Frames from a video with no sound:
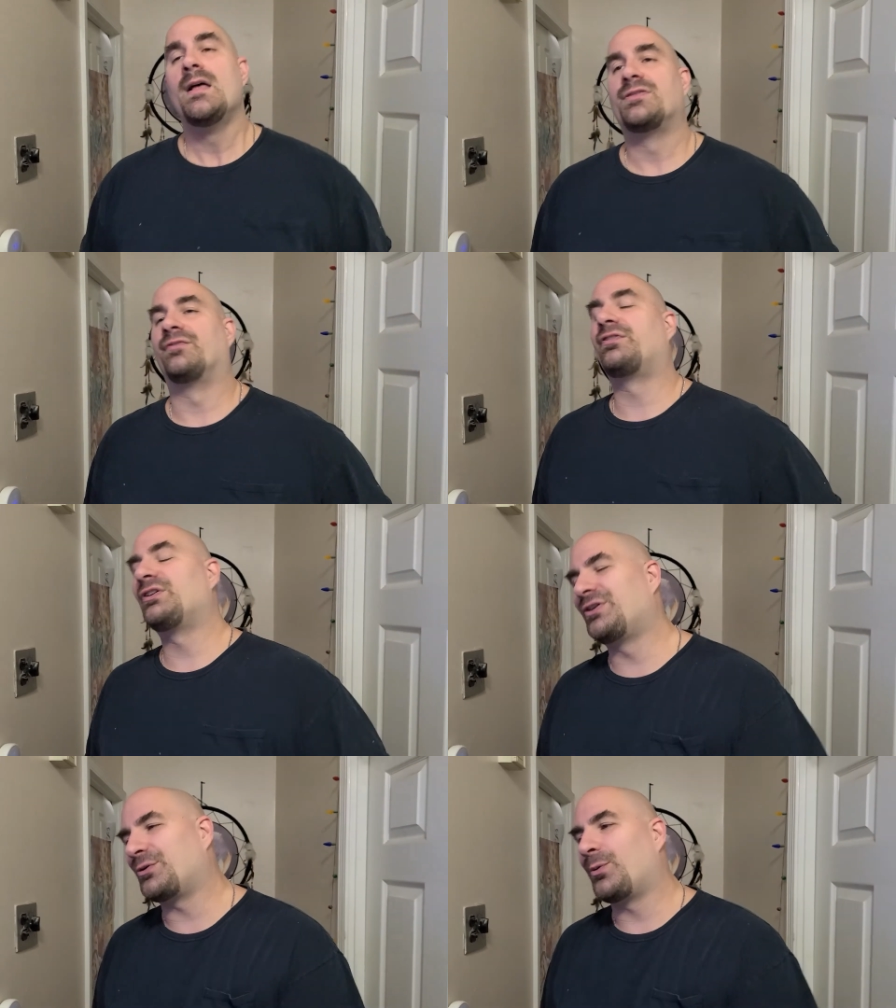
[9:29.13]
The
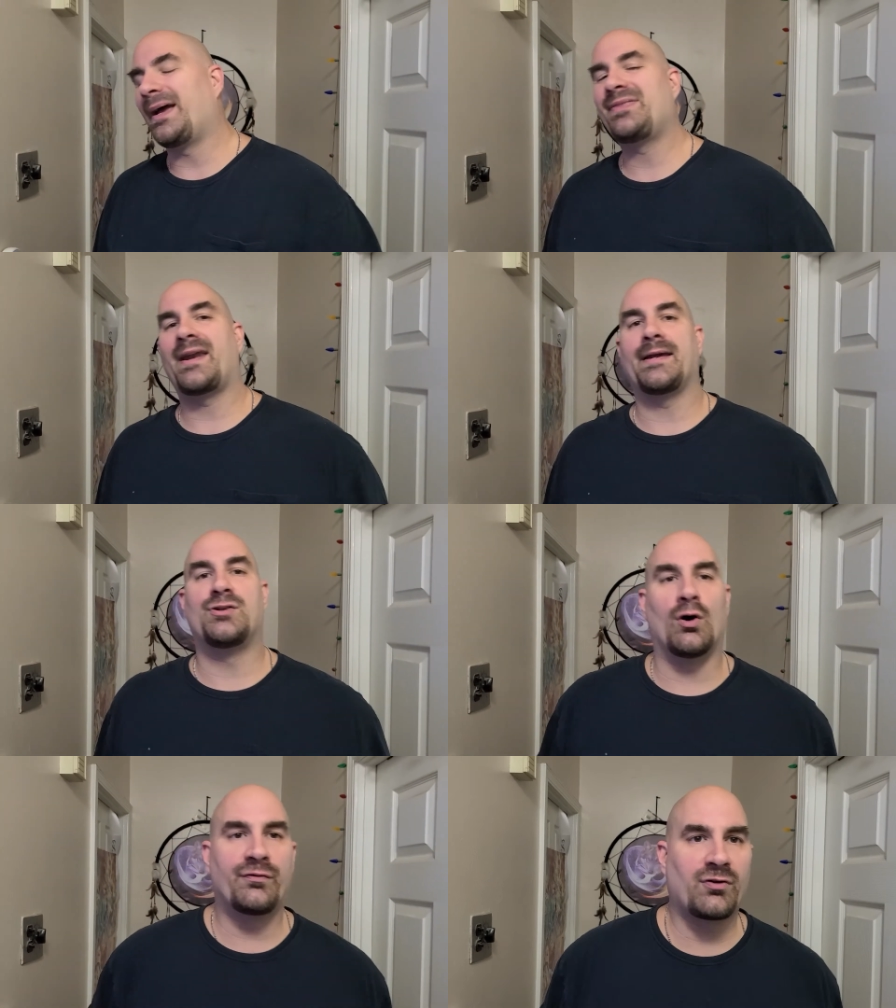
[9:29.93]
further away that I
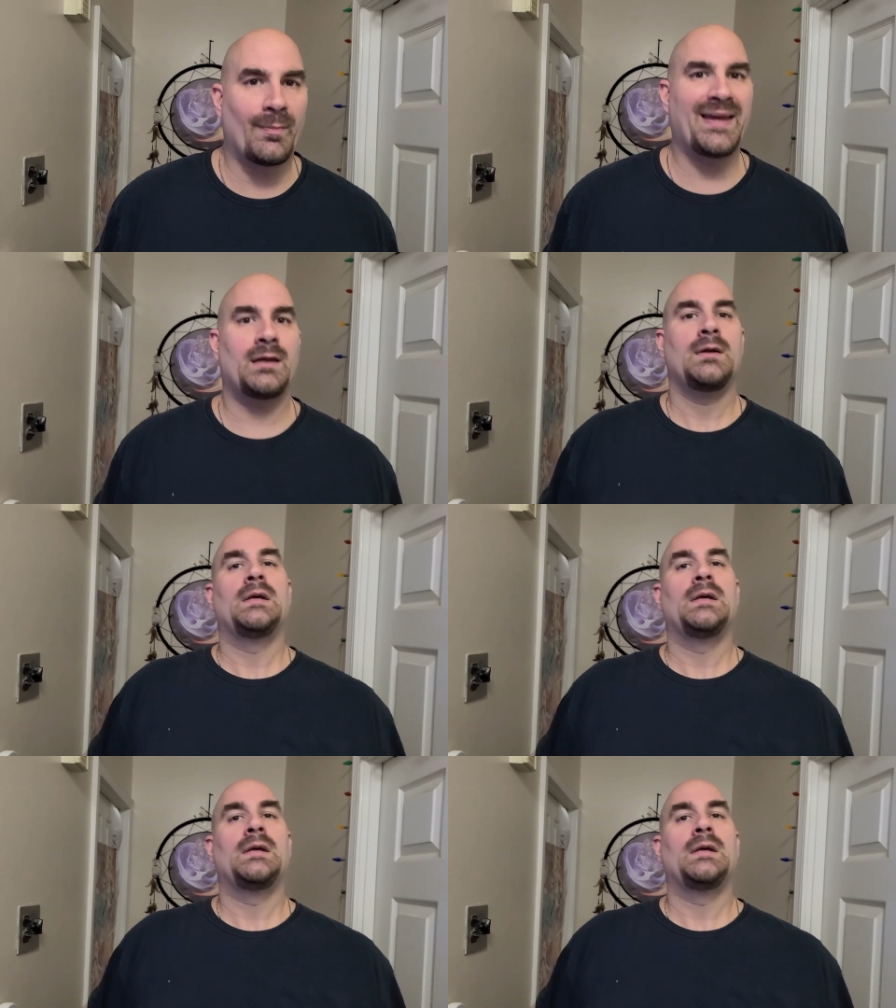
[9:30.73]
go from it,